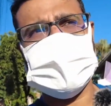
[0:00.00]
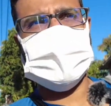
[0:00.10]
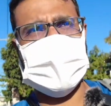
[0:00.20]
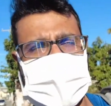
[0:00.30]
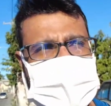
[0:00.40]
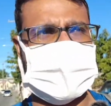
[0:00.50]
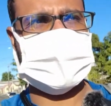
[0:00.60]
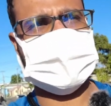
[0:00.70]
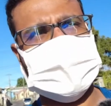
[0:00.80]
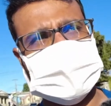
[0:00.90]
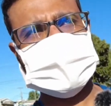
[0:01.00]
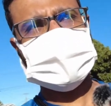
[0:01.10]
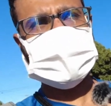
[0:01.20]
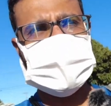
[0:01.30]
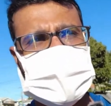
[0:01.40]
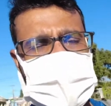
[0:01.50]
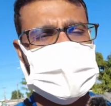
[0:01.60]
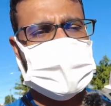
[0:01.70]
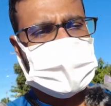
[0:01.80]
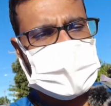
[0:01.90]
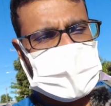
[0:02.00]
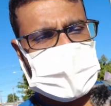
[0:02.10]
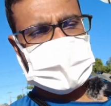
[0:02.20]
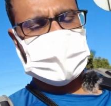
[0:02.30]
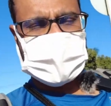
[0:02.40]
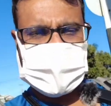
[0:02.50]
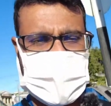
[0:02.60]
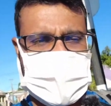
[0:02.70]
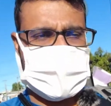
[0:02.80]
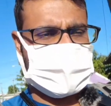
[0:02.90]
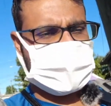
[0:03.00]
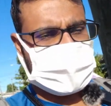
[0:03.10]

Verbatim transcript: because the bus fare is